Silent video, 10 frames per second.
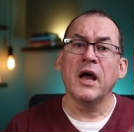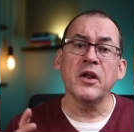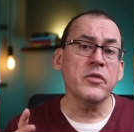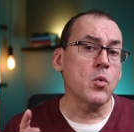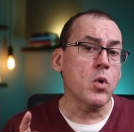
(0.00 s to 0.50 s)

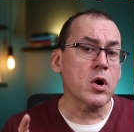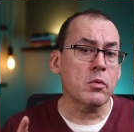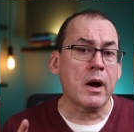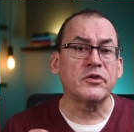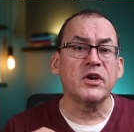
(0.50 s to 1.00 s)
Another
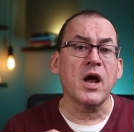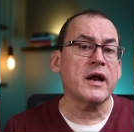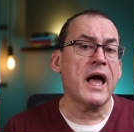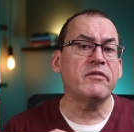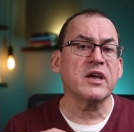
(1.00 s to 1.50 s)
workaround to
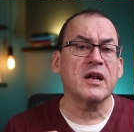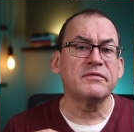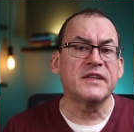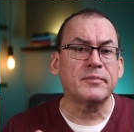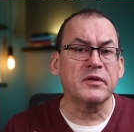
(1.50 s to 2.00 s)
not having
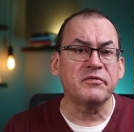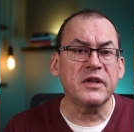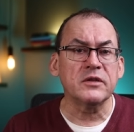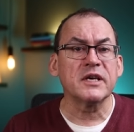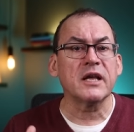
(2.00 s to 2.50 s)
enough depth of
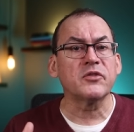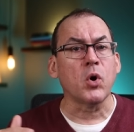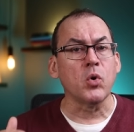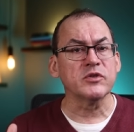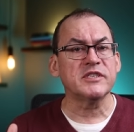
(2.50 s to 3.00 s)
field to get the
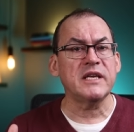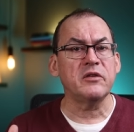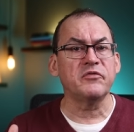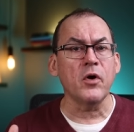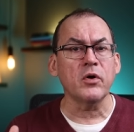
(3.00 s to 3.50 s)
whole scene
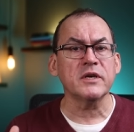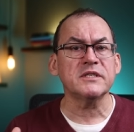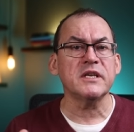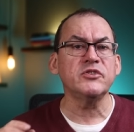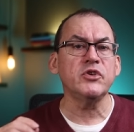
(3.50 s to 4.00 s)
in
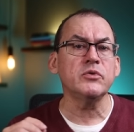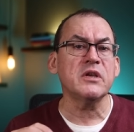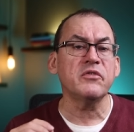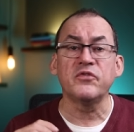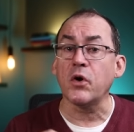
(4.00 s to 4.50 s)
focus is
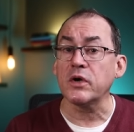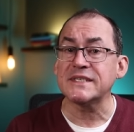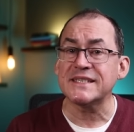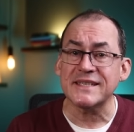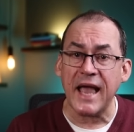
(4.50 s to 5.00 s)
using
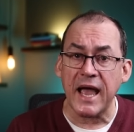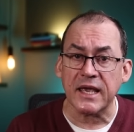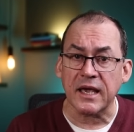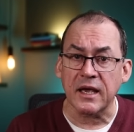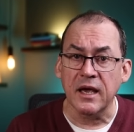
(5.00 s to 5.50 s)
focus
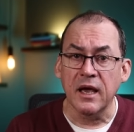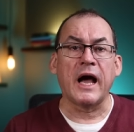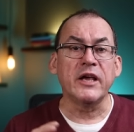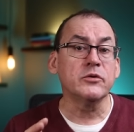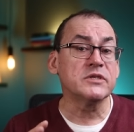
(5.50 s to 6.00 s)
stacking.
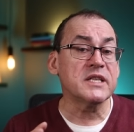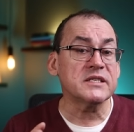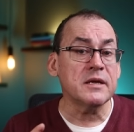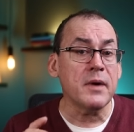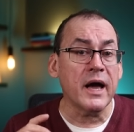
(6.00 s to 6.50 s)
I use
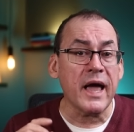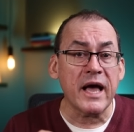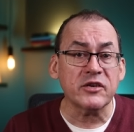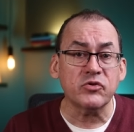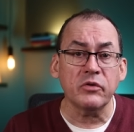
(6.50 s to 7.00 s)
this in my
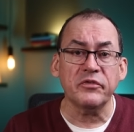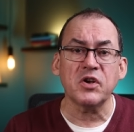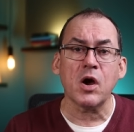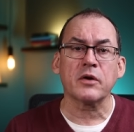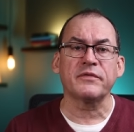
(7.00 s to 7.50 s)

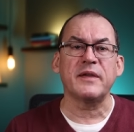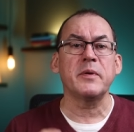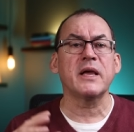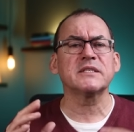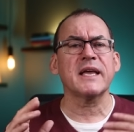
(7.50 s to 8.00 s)
astrophotography
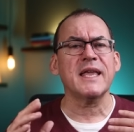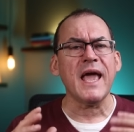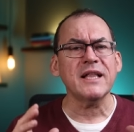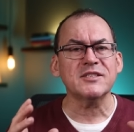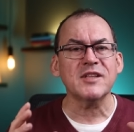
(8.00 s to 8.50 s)
because I can't